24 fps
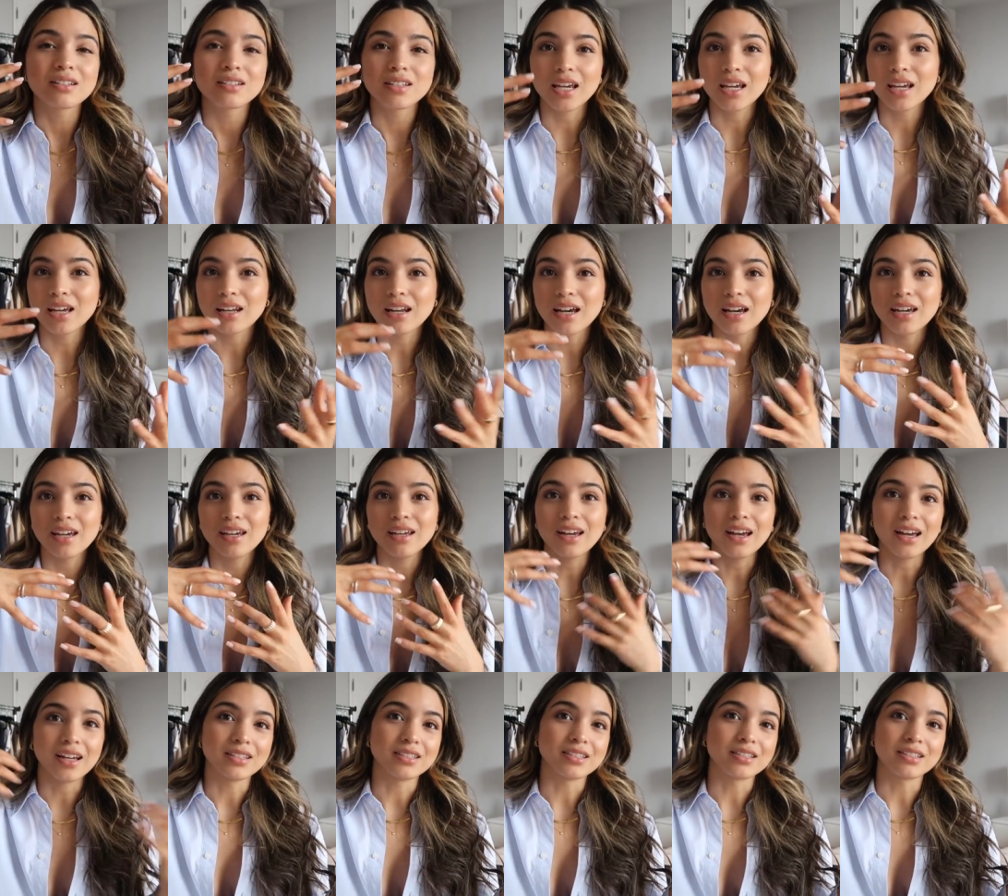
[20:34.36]
take a night
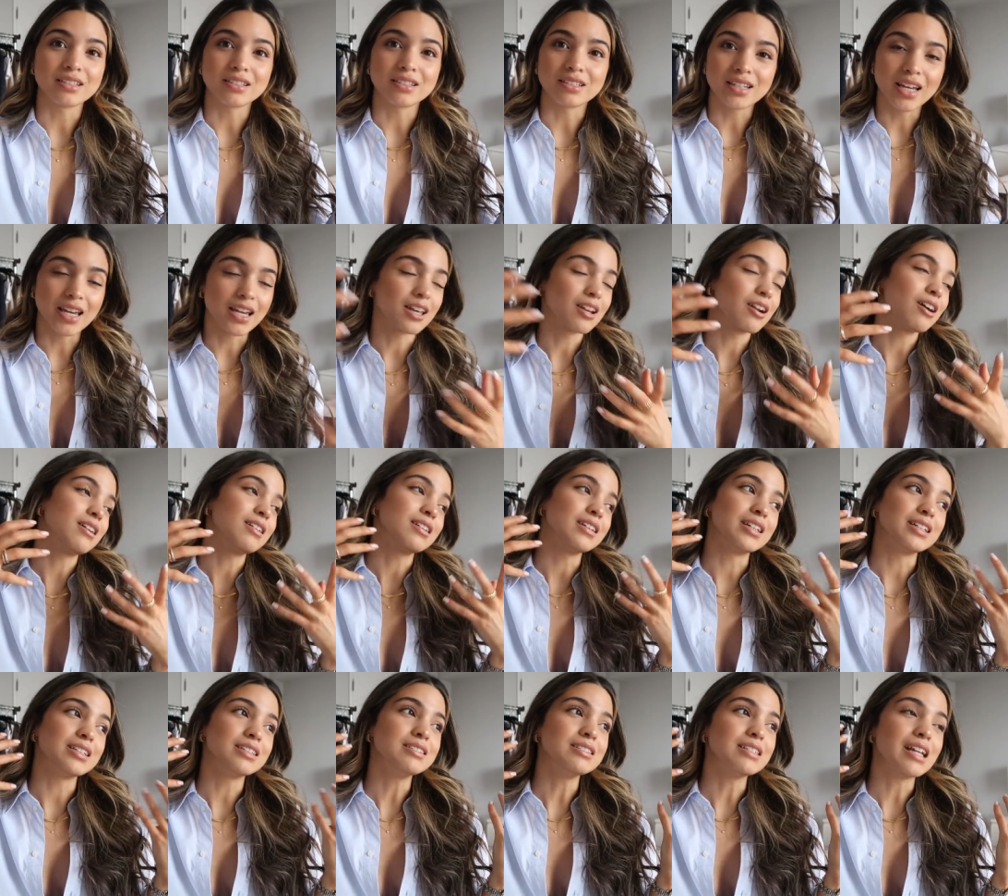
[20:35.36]
and to take it all
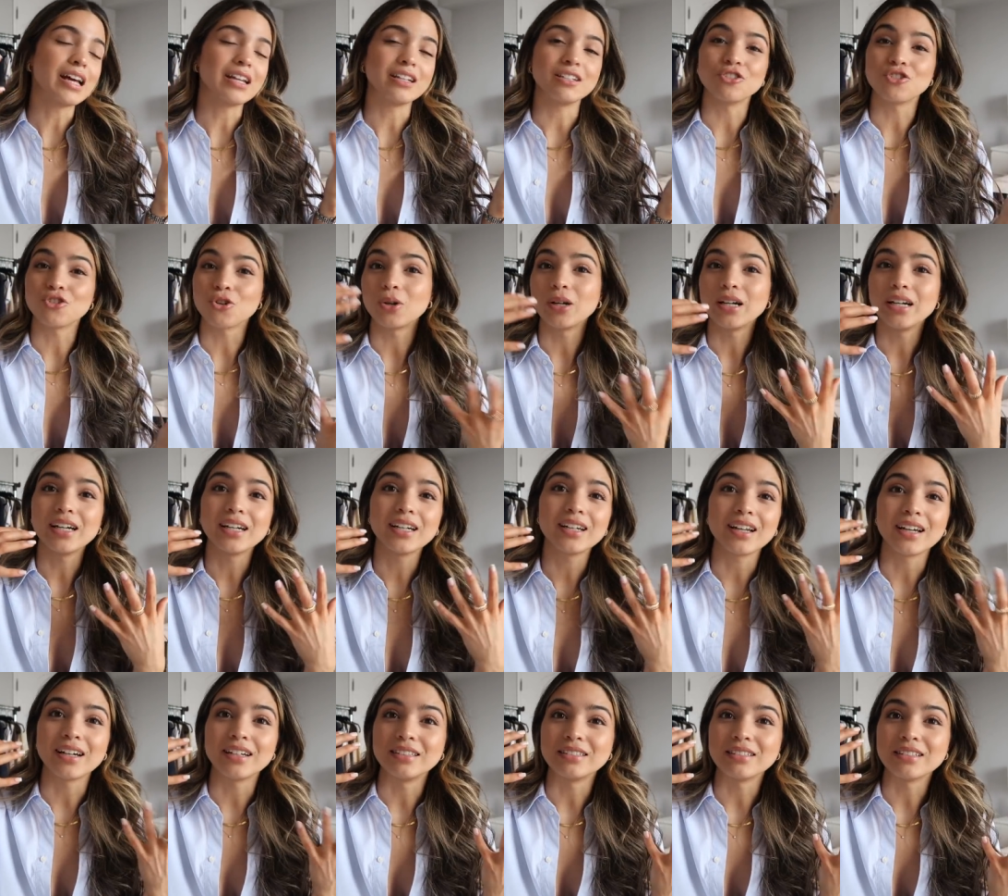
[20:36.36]
in and enjoy
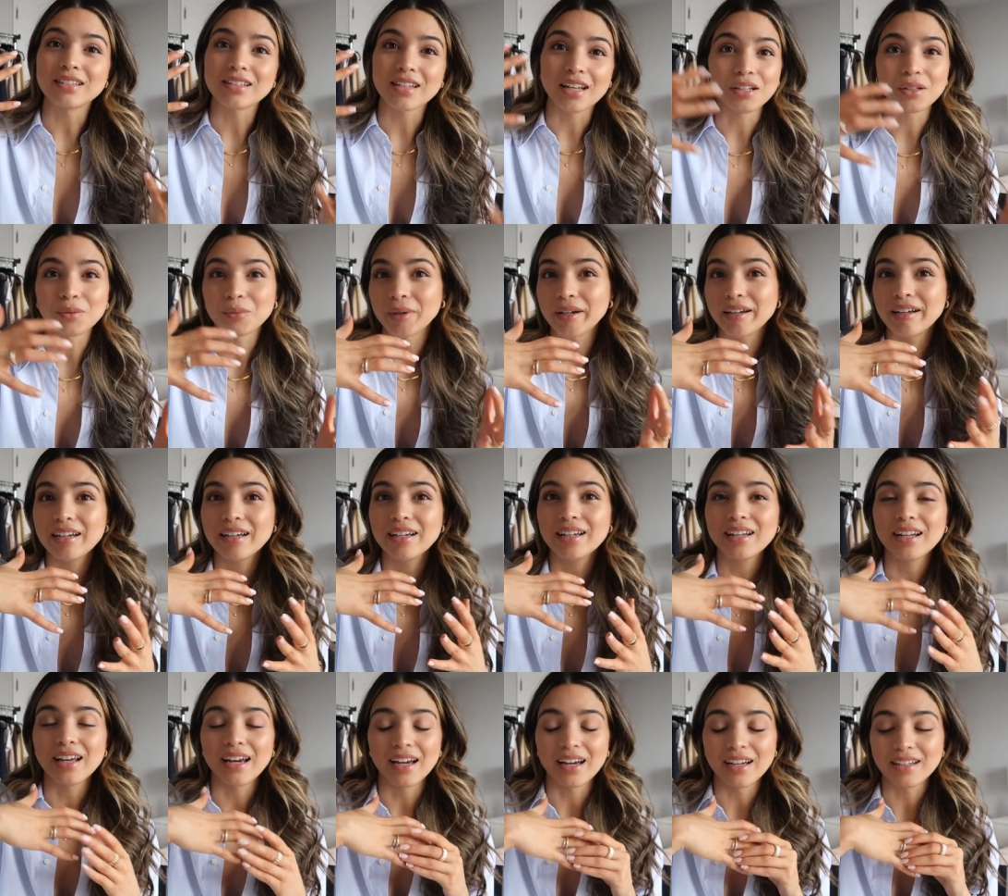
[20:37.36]
it and celebrate
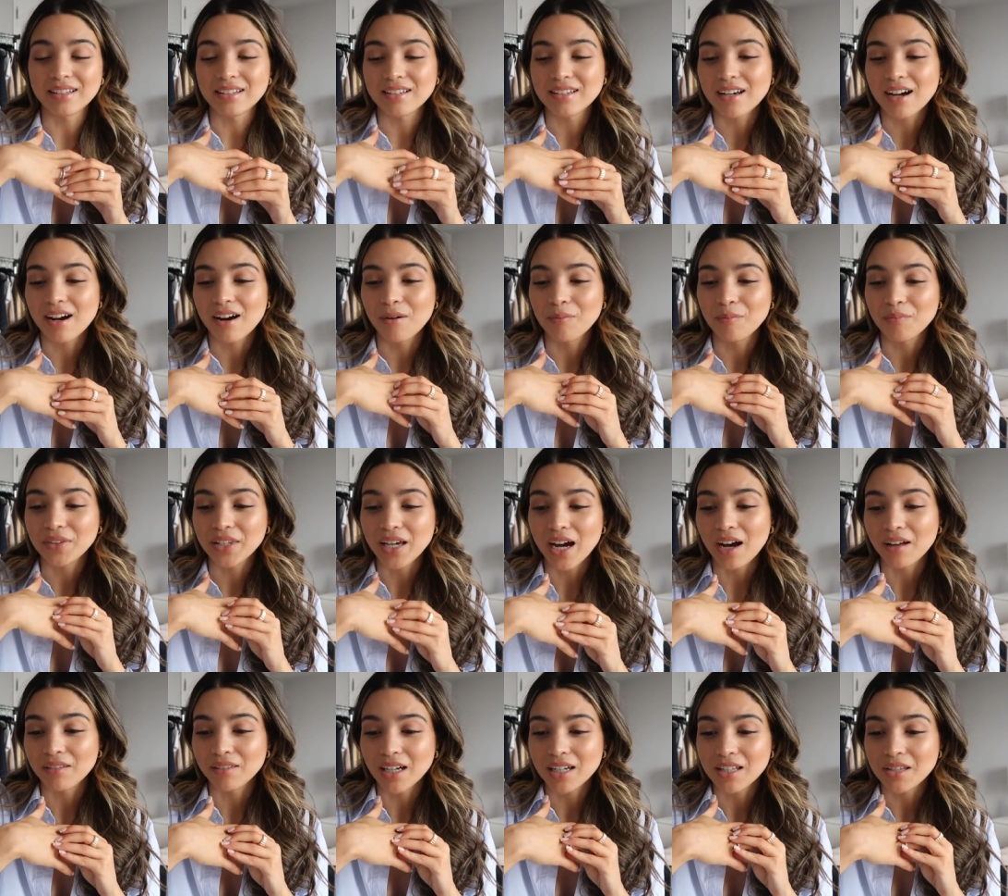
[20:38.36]
it and um,
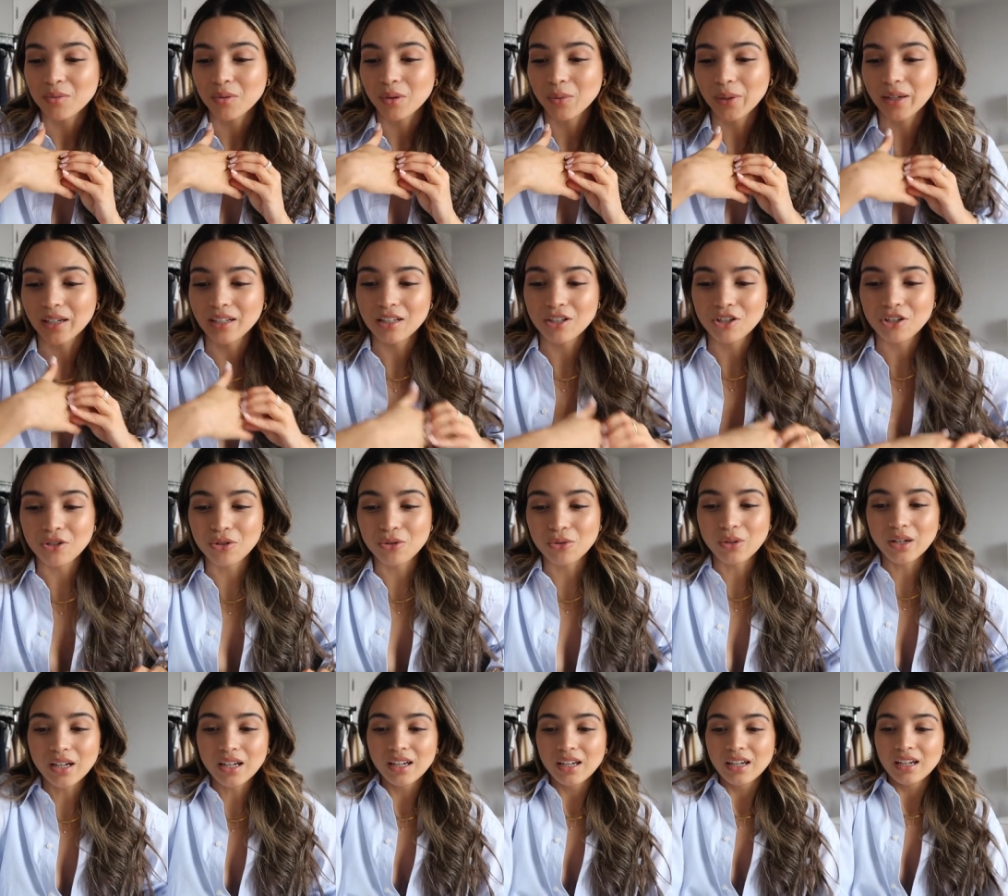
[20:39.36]
yeah that's what we're gonna do